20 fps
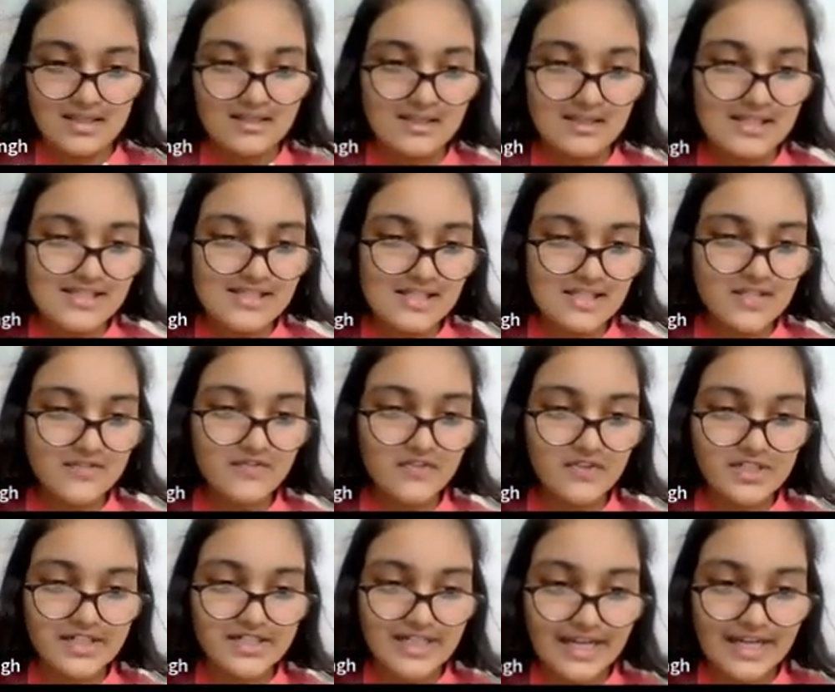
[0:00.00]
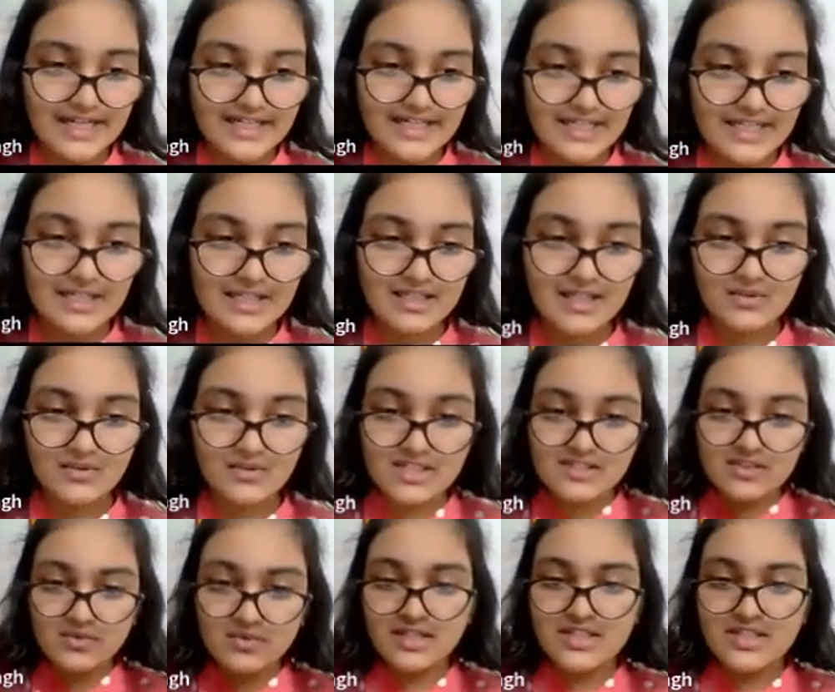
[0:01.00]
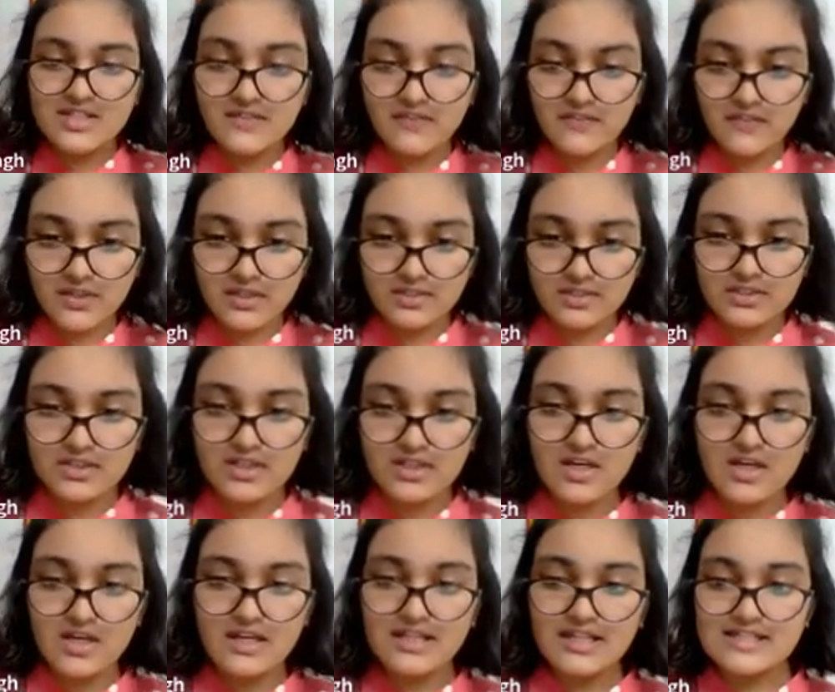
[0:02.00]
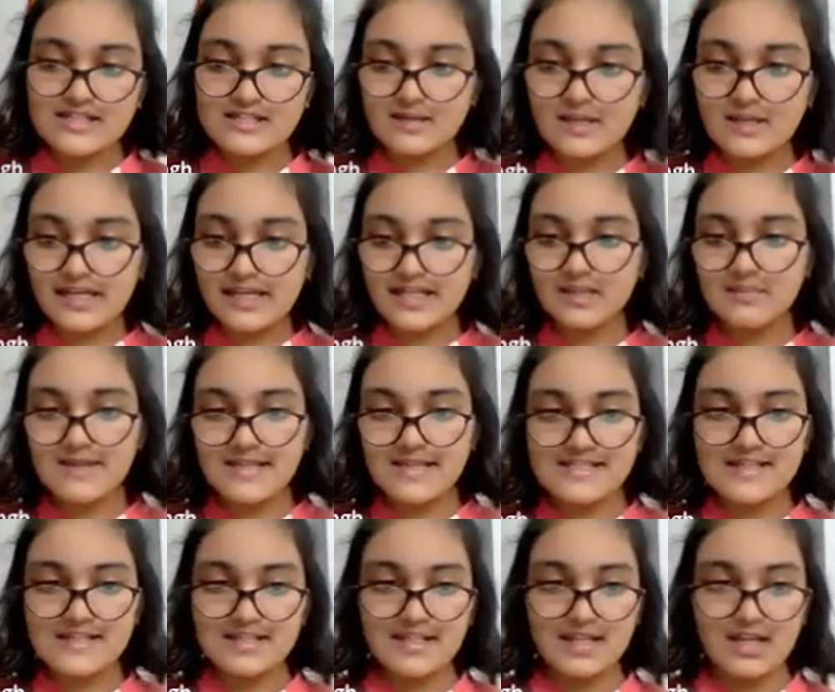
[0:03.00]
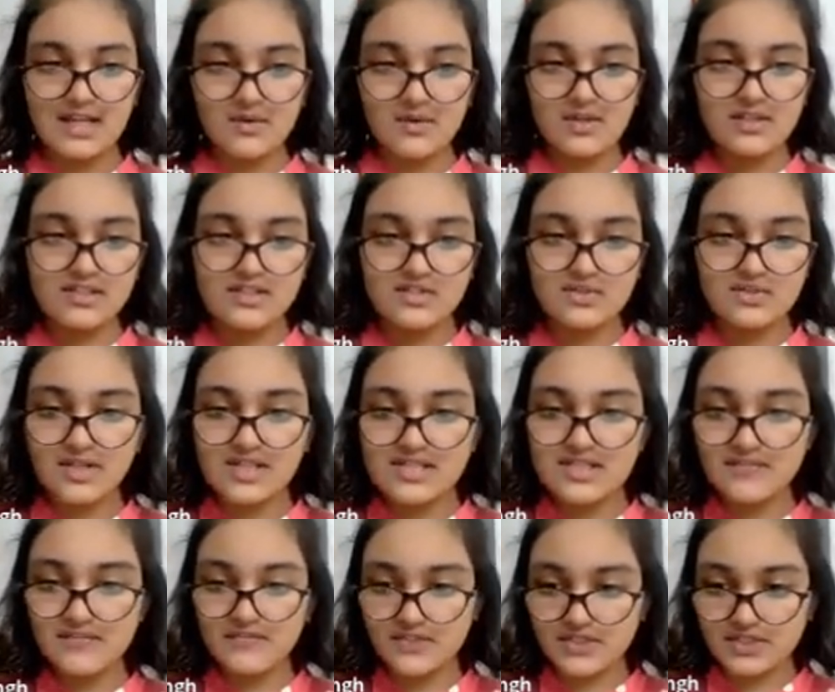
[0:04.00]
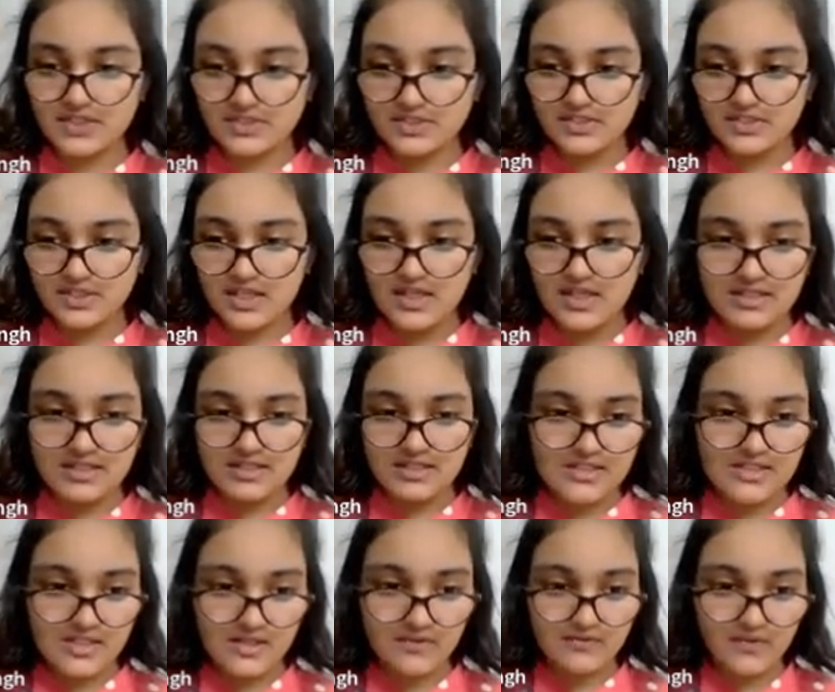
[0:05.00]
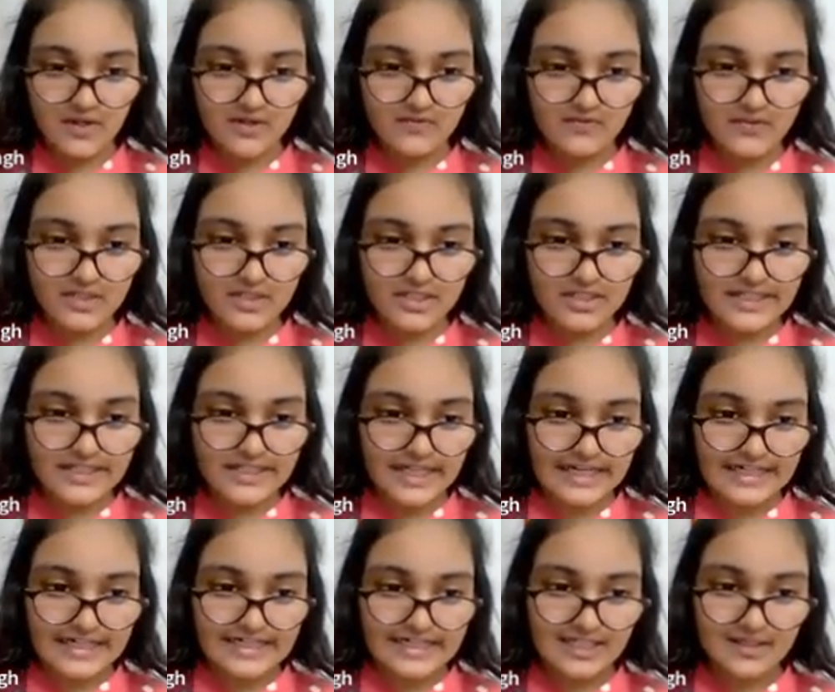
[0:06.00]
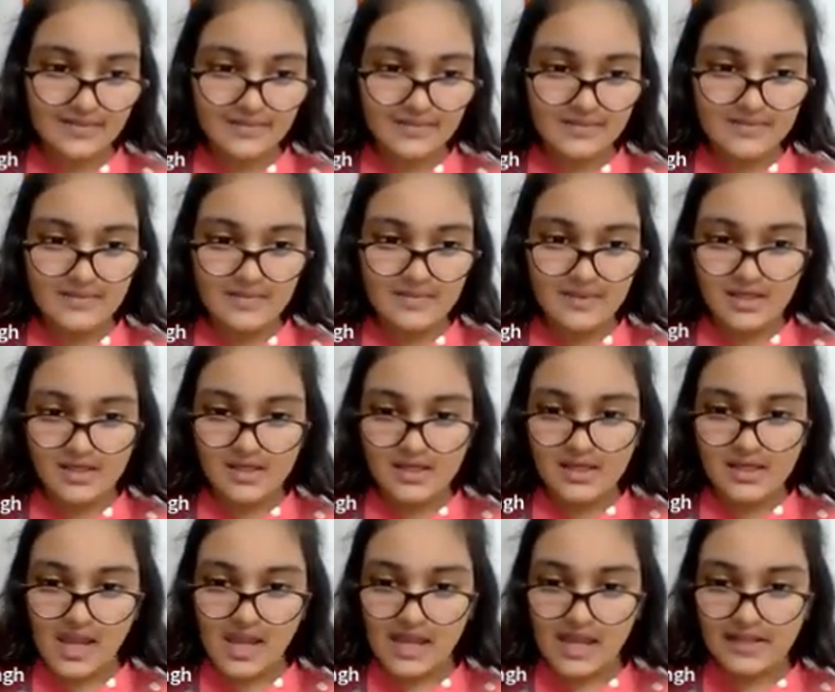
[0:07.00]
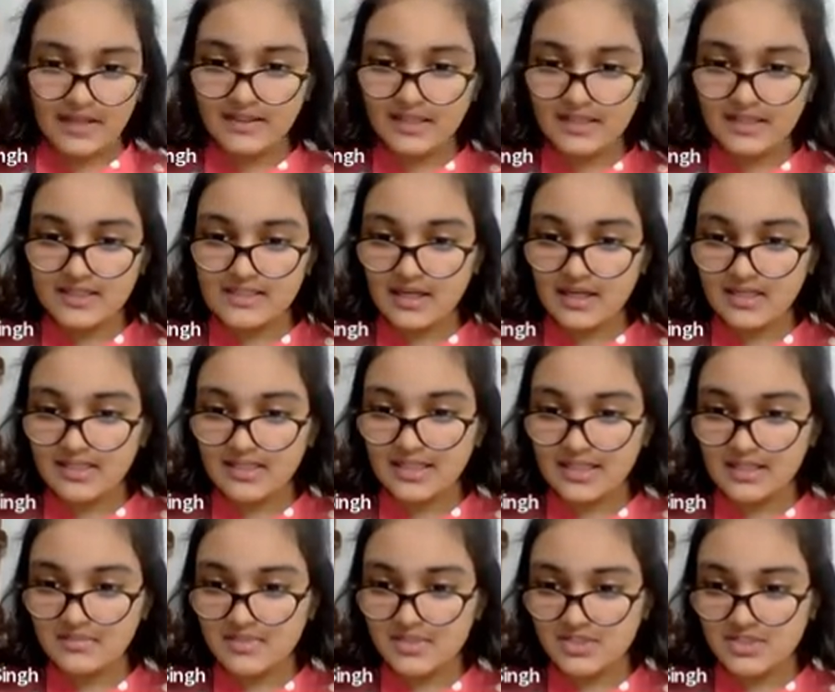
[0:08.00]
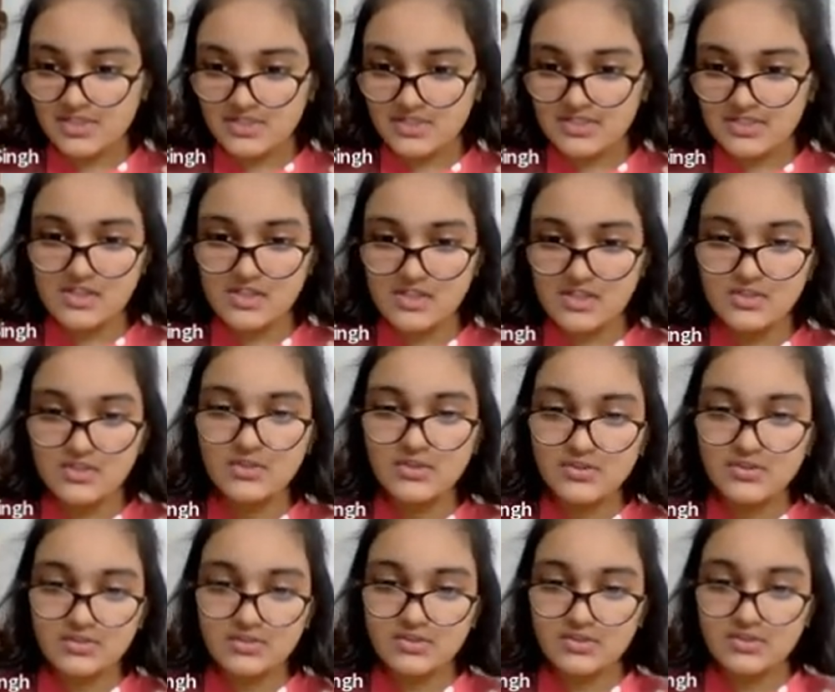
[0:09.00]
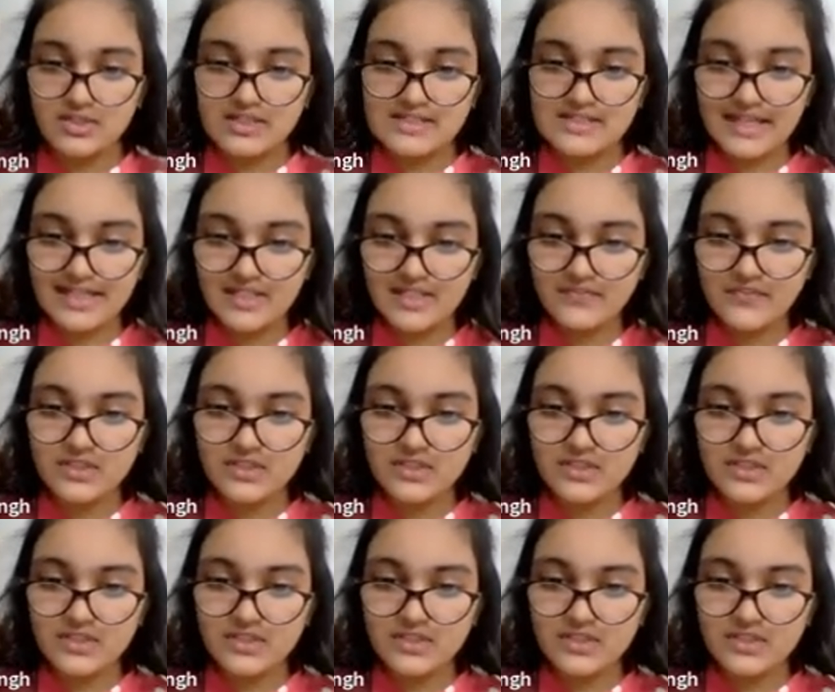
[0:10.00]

This is the footer title. Now this whole is a footer. Let's create a basic layout. This whole is a footer, and there's one footer title, and these are the images. So inside the